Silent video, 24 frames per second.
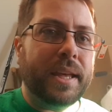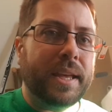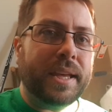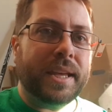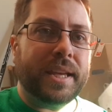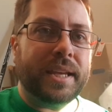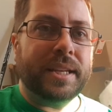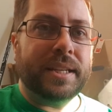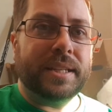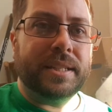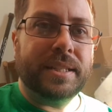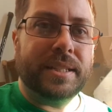
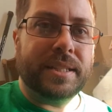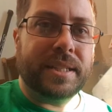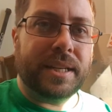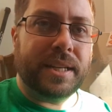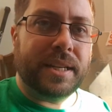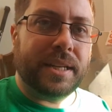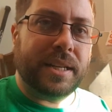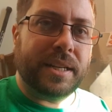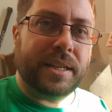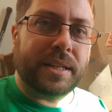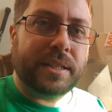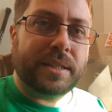is,
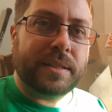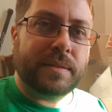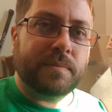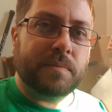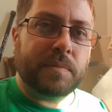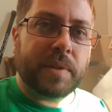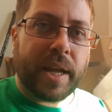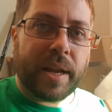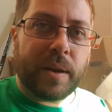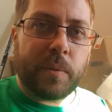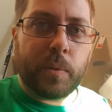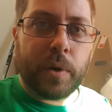
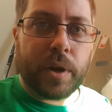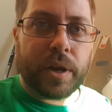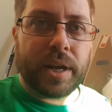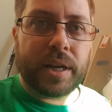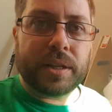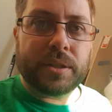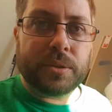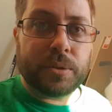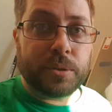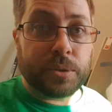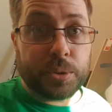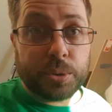can I work
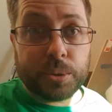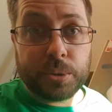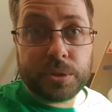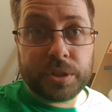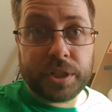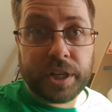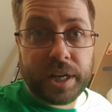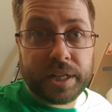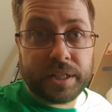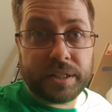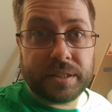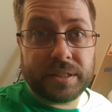out do tool
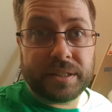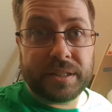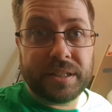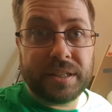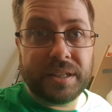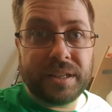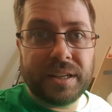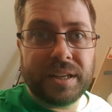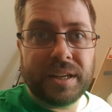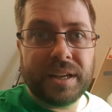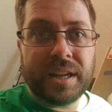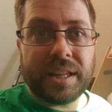changes?
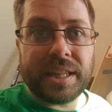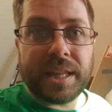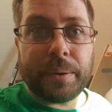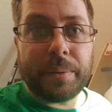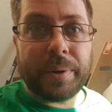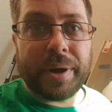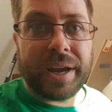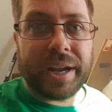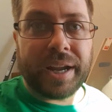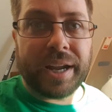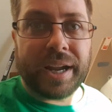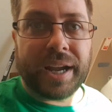That
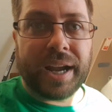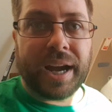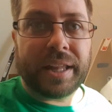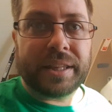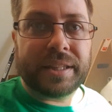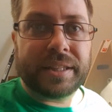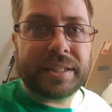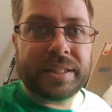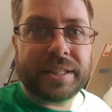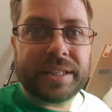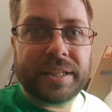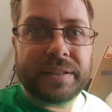way I can
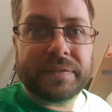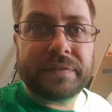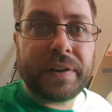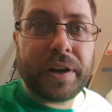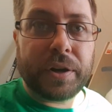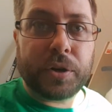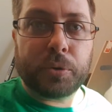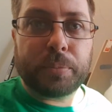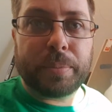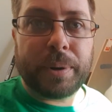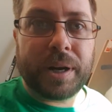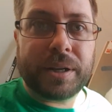cut the
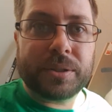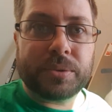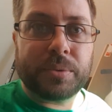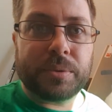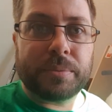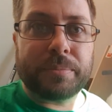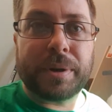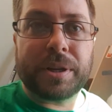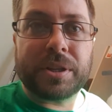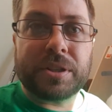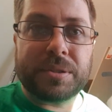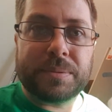final pass with a
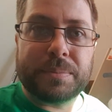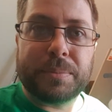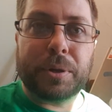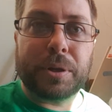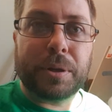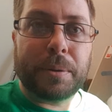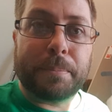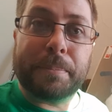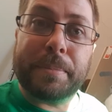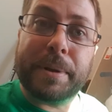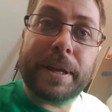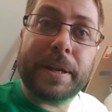much
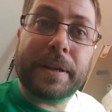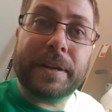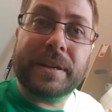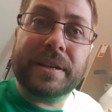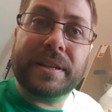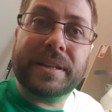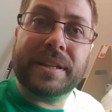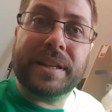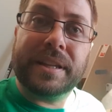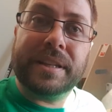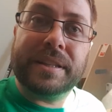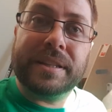smaller bit
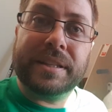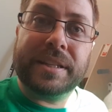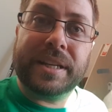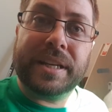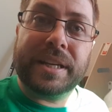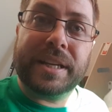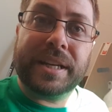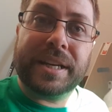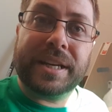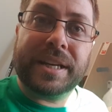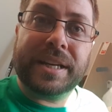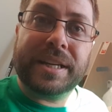than
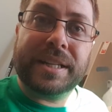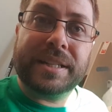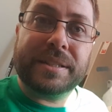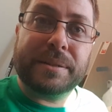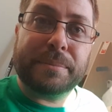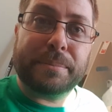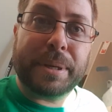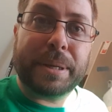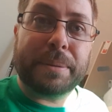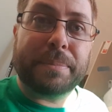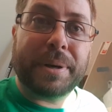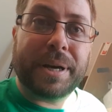the
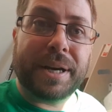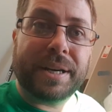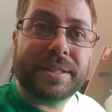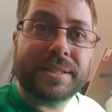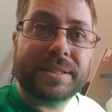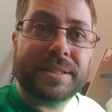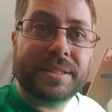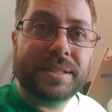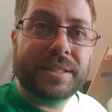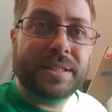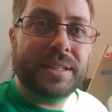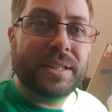big
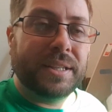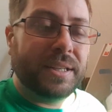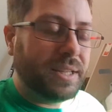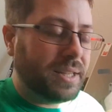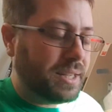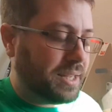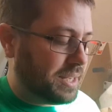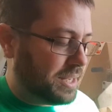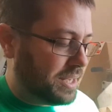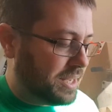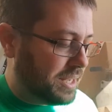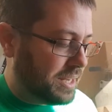pass,
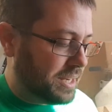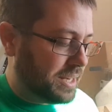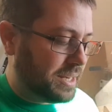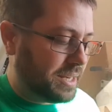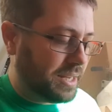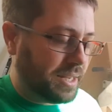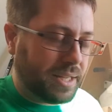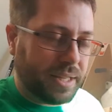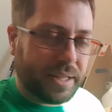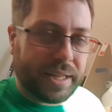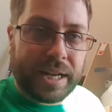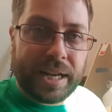and
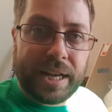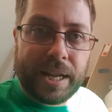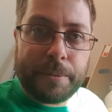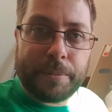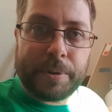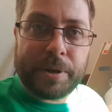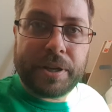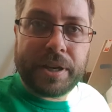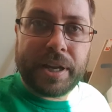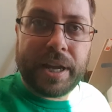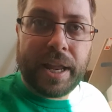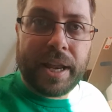that'll allow
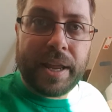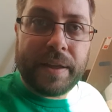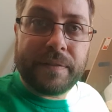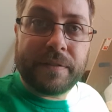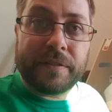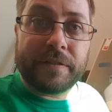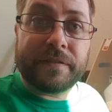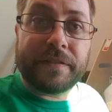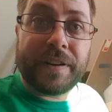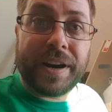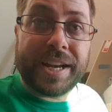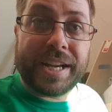me to get even
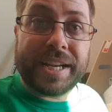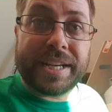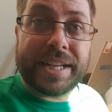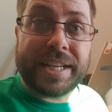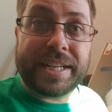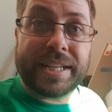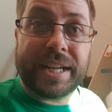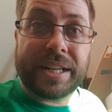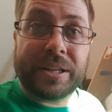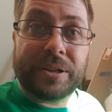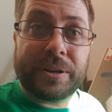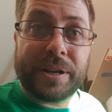finer
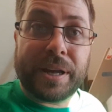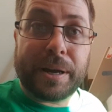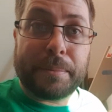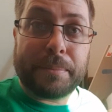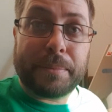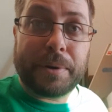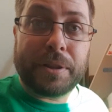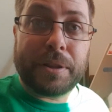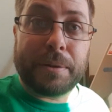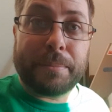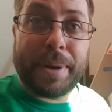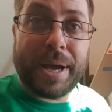detail
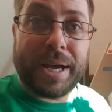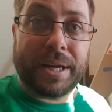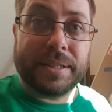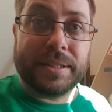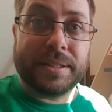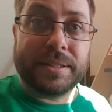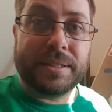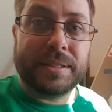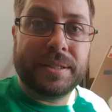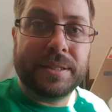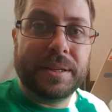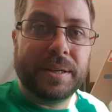on the
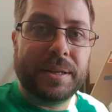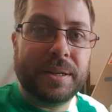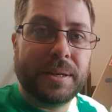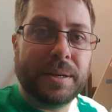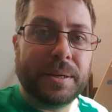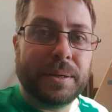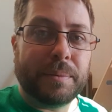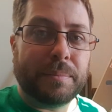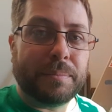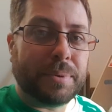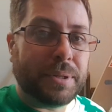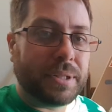mountains.
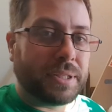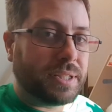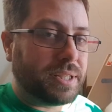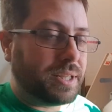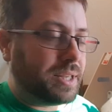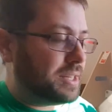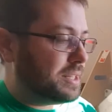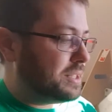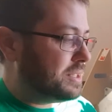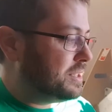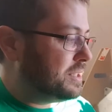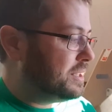But
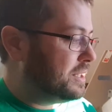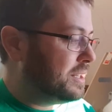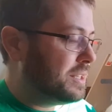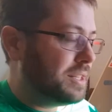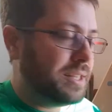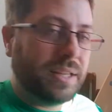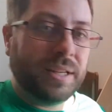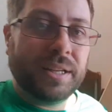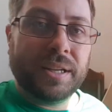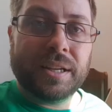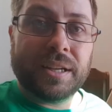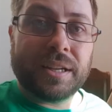
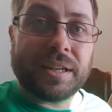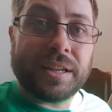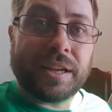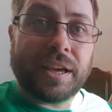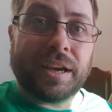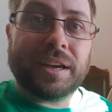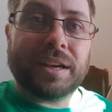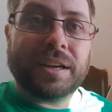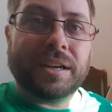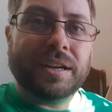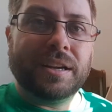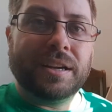
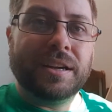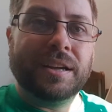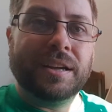yeah,